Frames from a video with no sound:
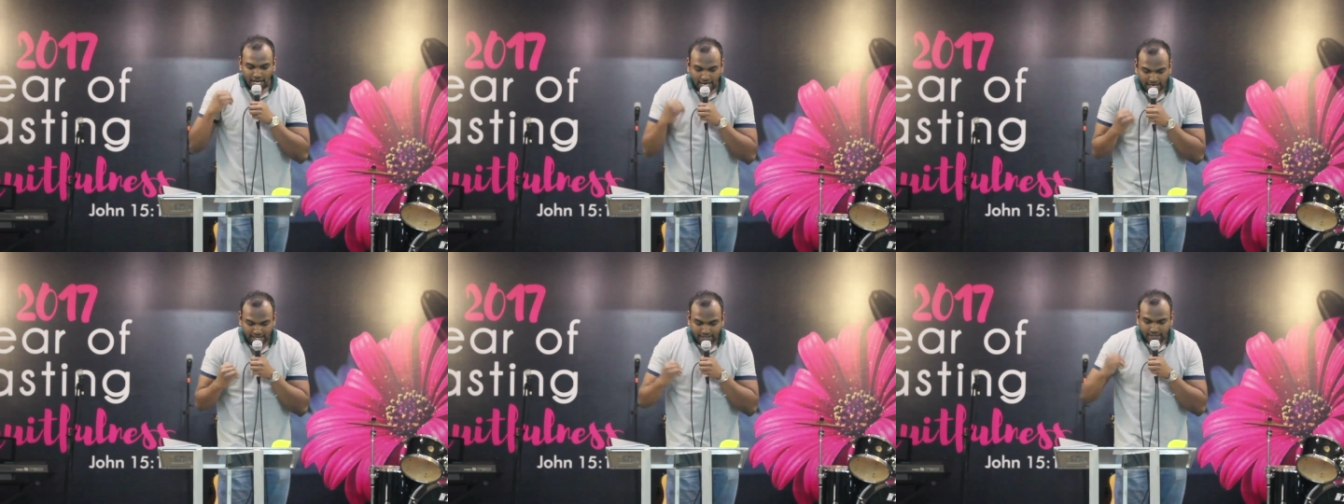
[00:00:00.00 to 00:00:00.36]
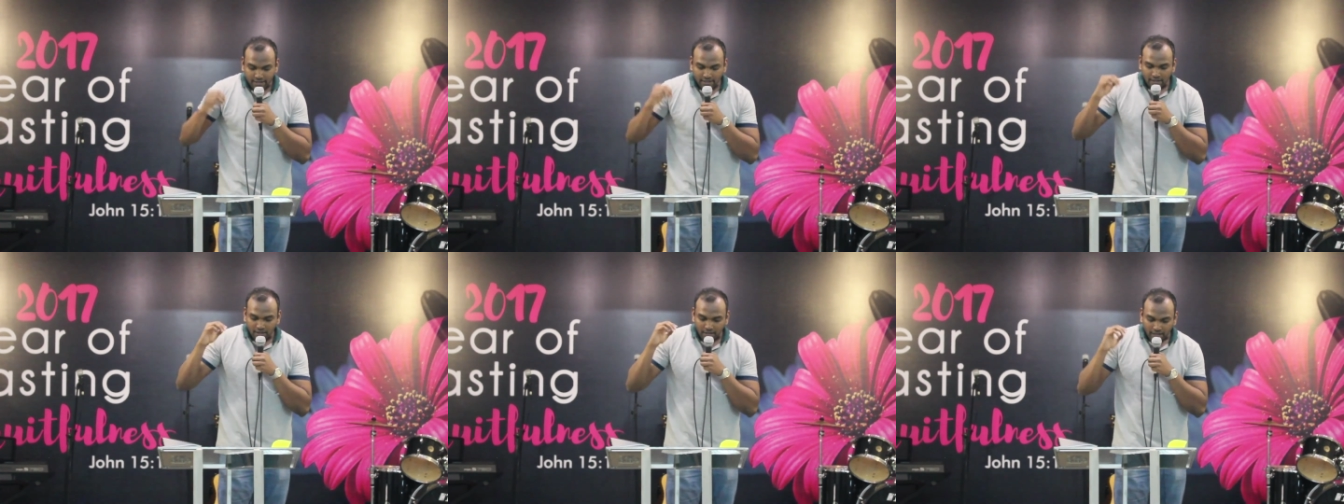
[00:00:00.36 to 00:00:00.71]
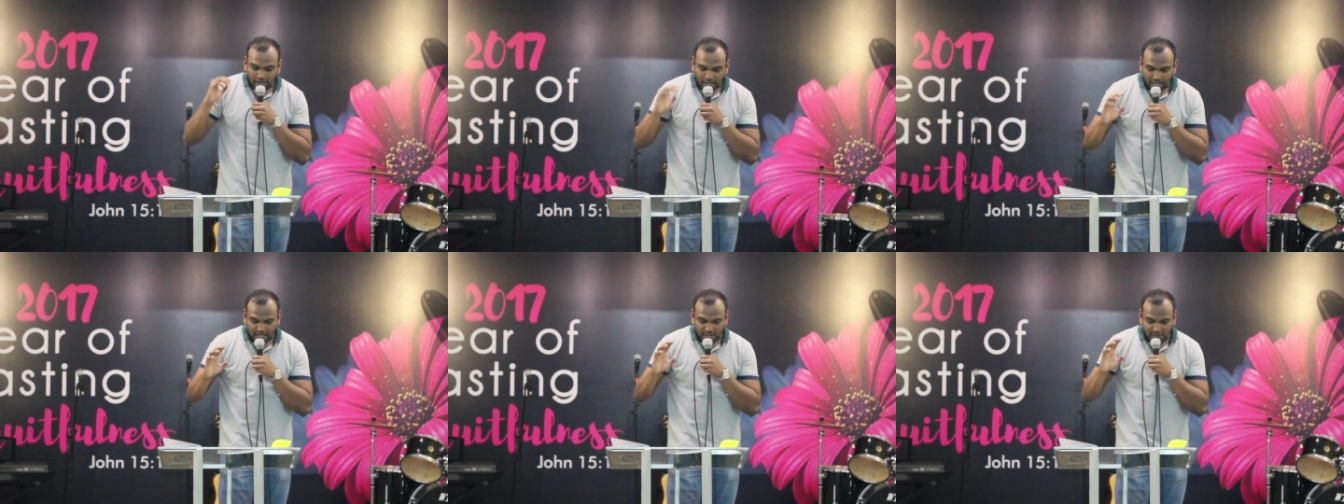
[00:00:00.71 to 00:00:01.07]
enter
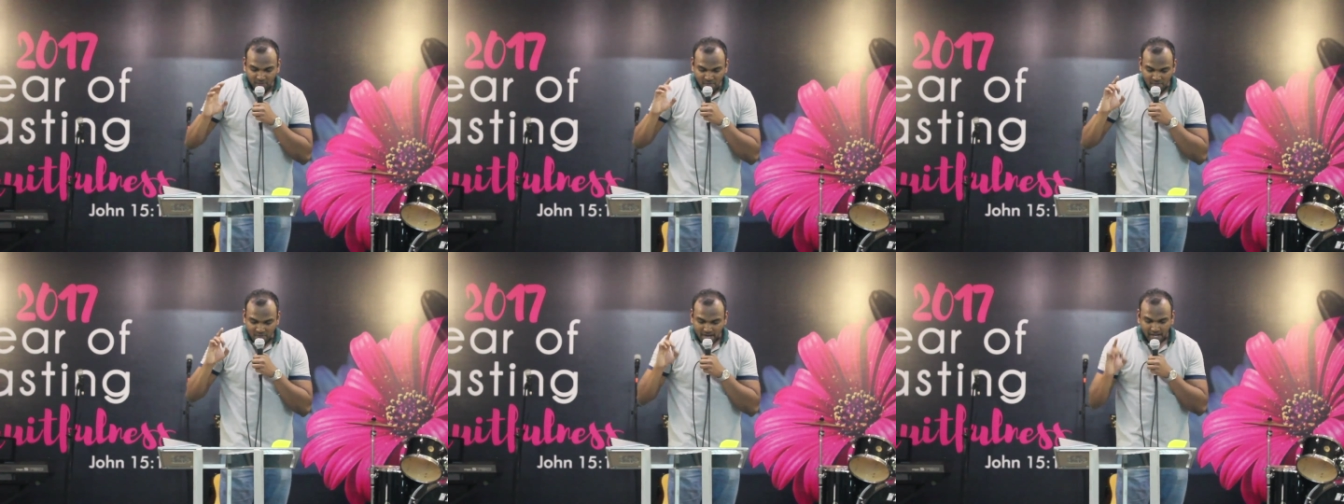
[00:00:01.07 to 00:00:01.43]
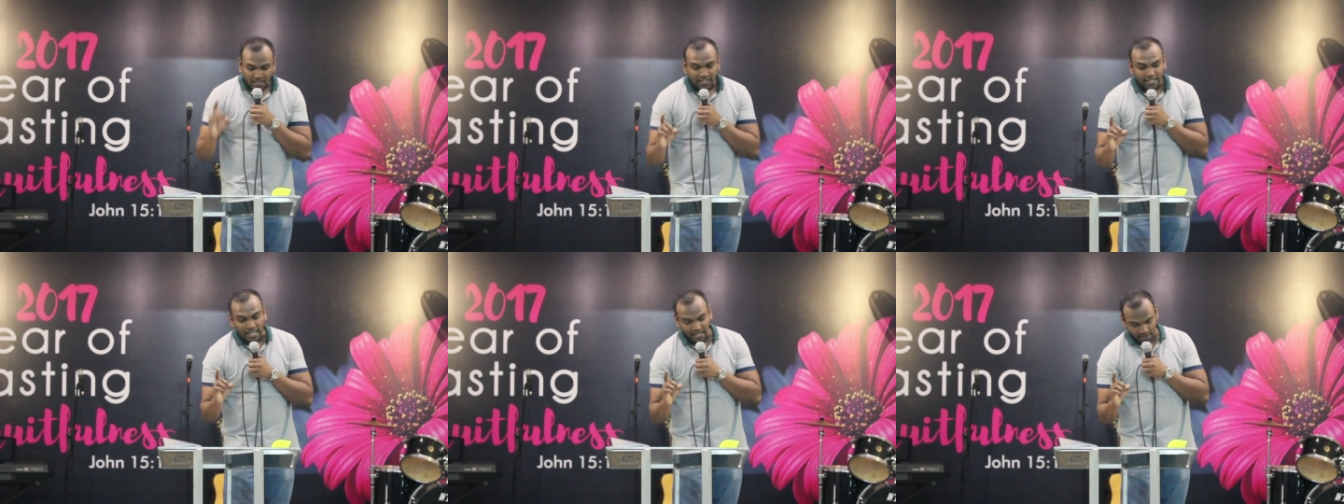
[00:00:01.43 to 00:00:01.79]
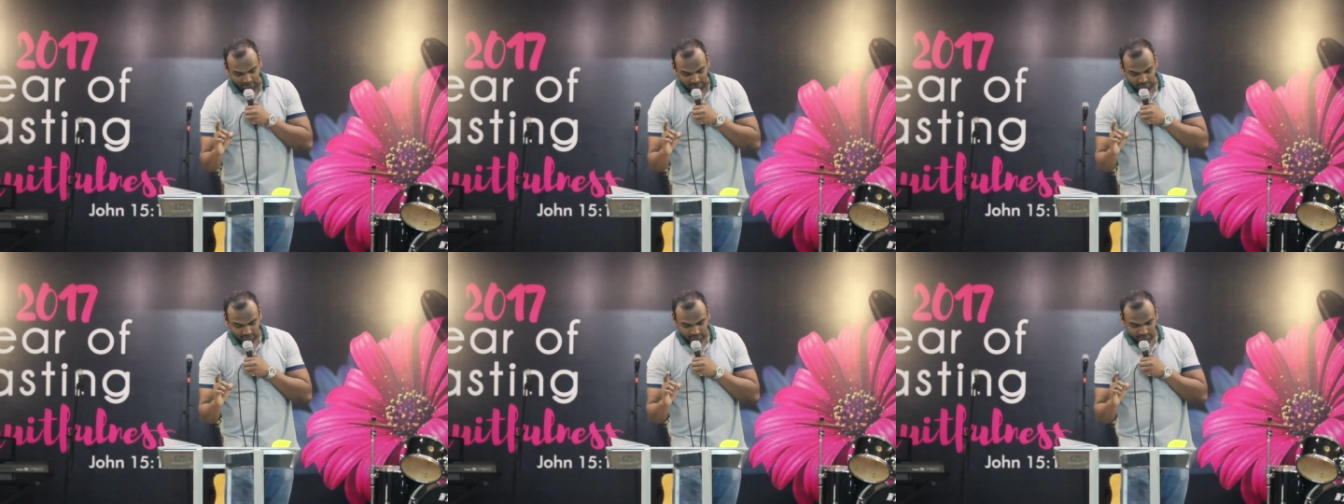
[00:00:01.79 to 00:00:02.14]
him
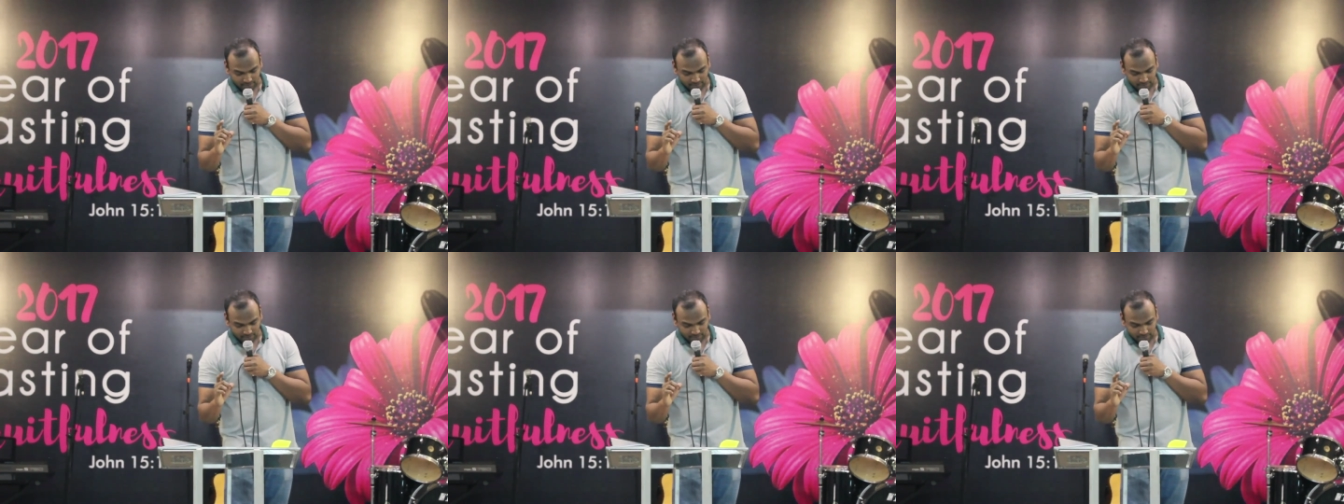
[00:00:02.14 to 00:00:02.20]
again.